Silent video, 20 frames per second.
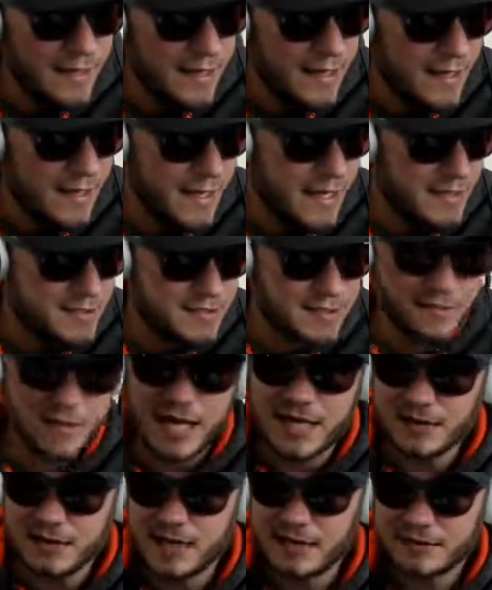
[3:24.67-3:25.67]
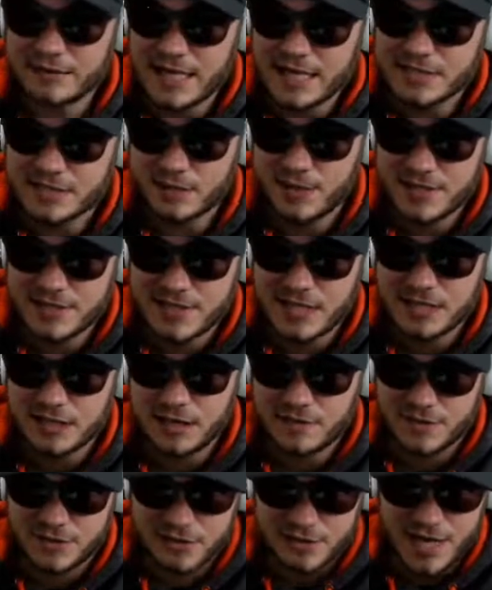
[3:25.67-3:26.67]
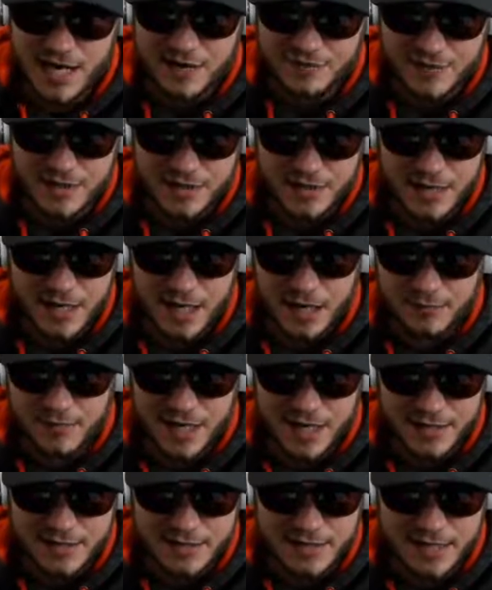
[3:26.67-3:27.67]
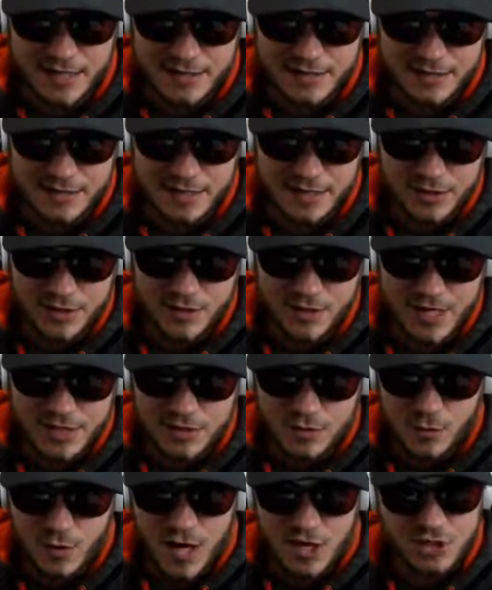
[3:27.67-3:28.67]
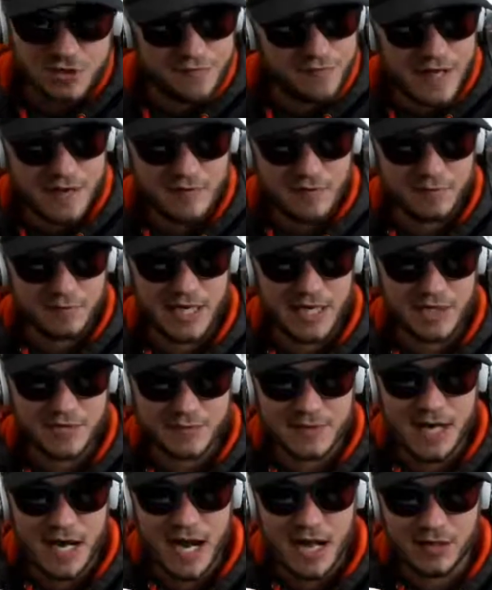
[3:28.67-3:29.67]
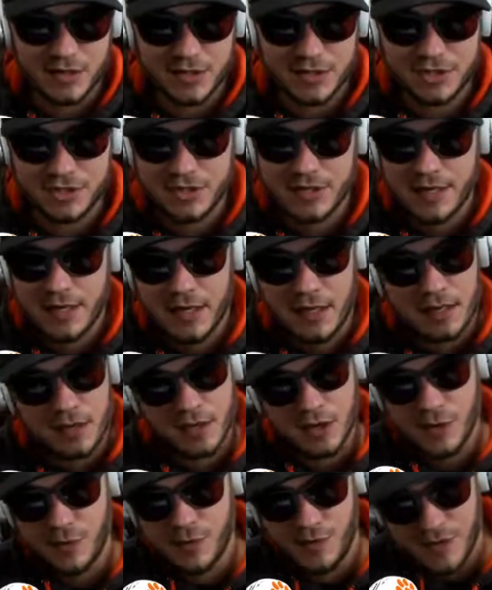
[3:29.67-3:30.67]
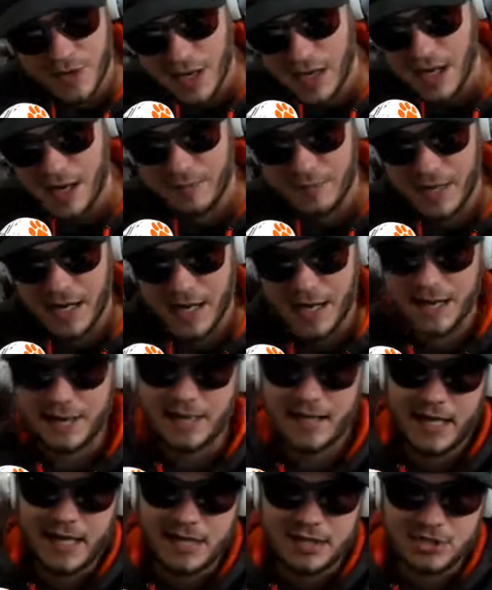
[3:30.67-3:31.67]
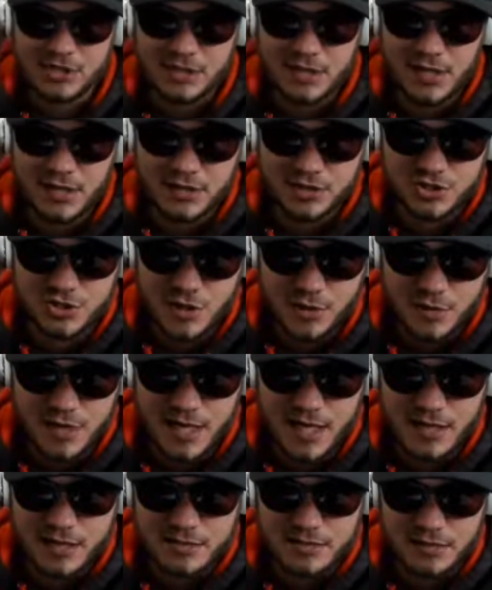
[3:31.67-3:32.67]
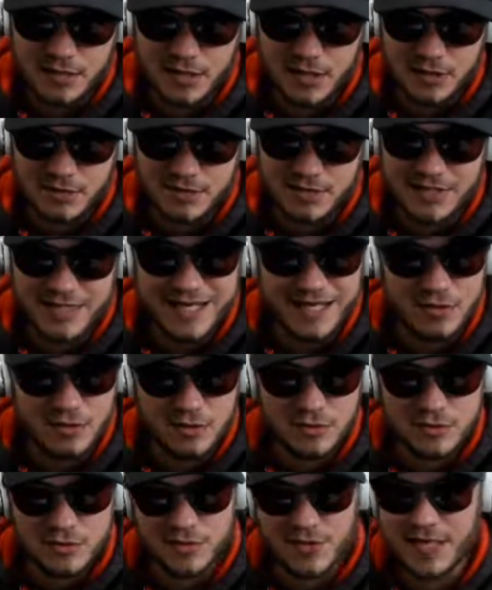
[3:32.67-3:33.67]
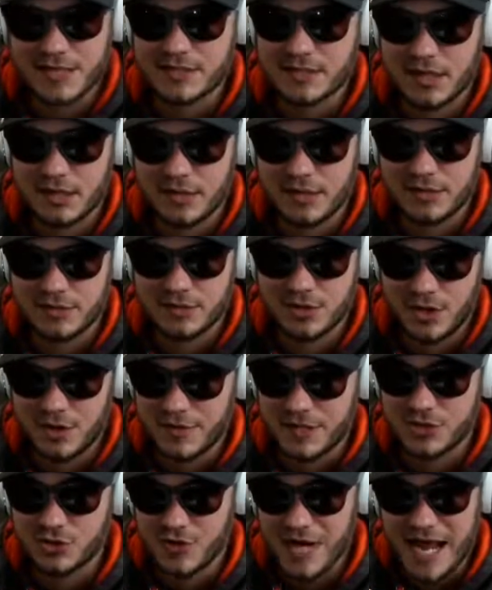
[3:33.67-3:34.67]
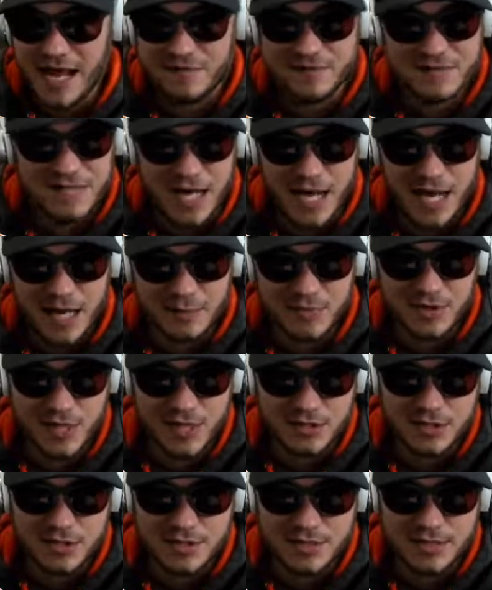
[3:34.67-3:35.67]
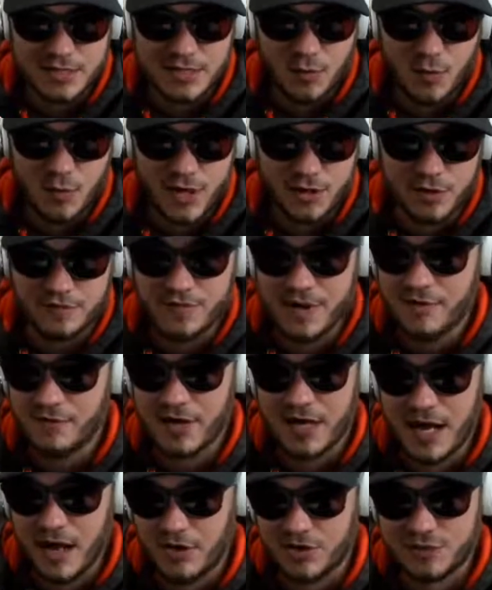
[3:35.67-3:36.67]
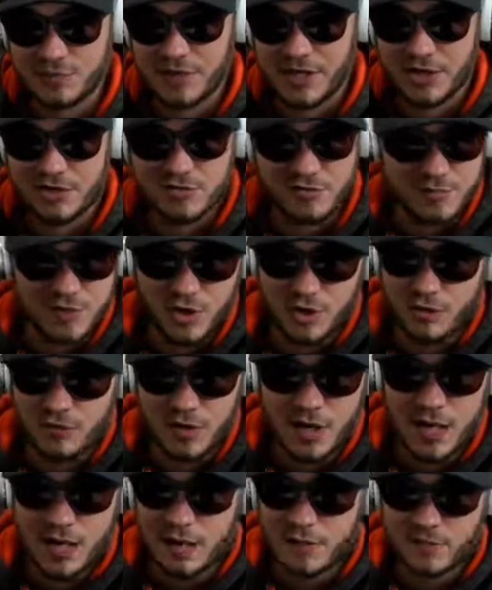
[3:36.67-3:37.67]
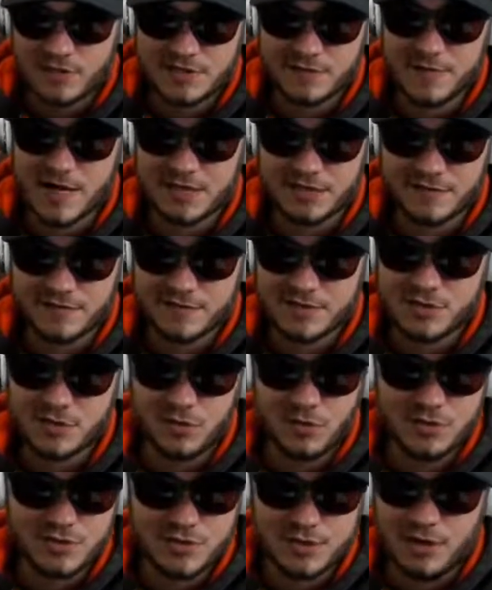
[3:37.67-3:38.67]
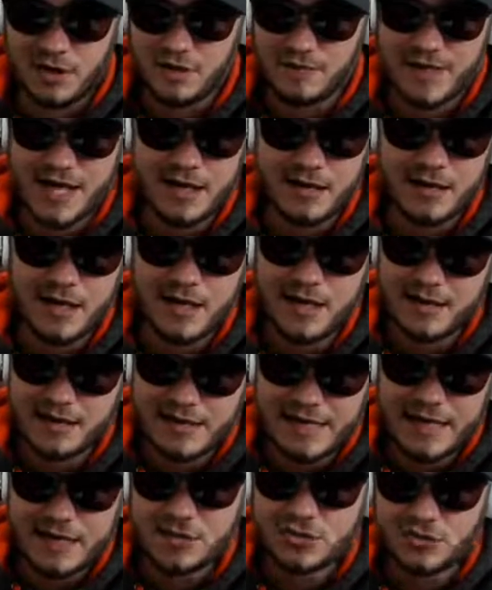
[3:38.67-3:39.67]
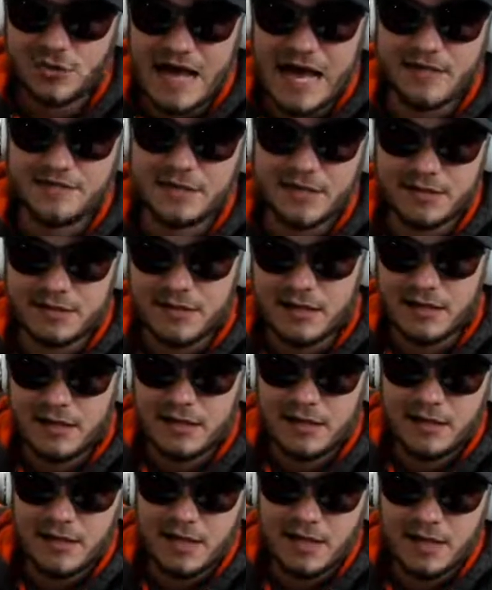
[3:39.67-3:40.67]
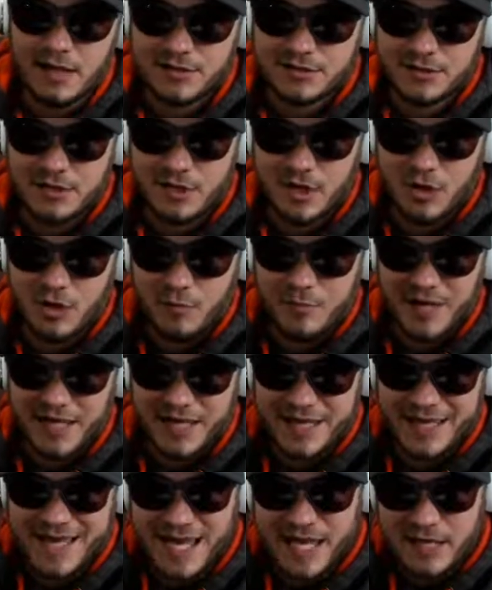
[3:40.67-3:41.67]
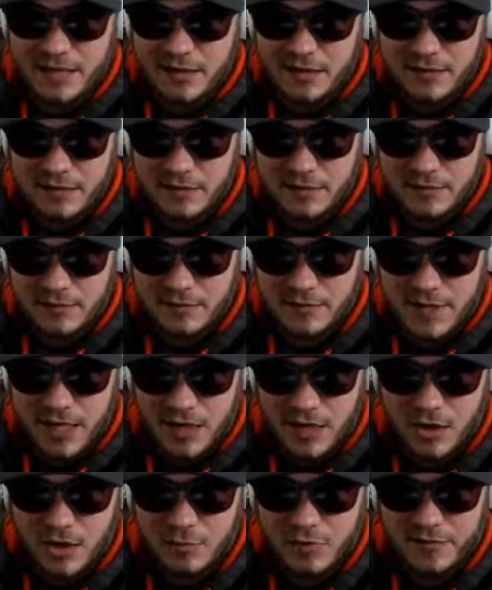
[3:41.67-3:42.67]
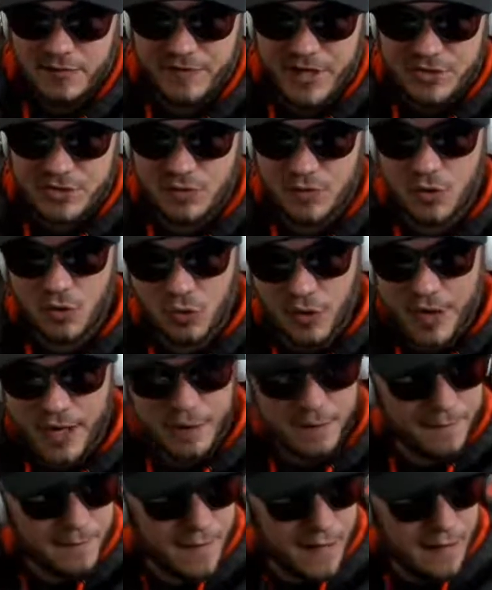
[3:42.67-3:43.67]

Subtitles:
And so that's the reason I love the draft and the combine is you get to watch your favorite players from college go through the combine and showcase their skills. You get to, during the draft time, you get to see where your favorite college players from your respective schools and all that get drafted to go begin their professional career.